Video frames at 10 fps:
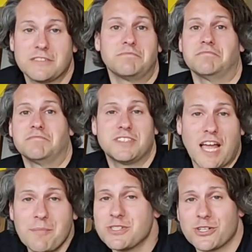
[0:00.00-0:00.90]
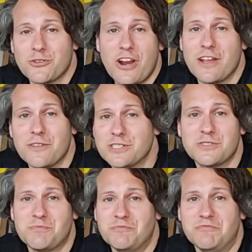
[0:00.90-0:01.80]
And Sambas are great.
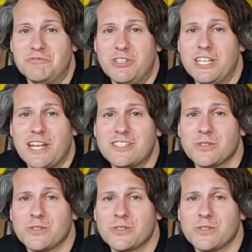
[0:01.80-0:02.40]
There's really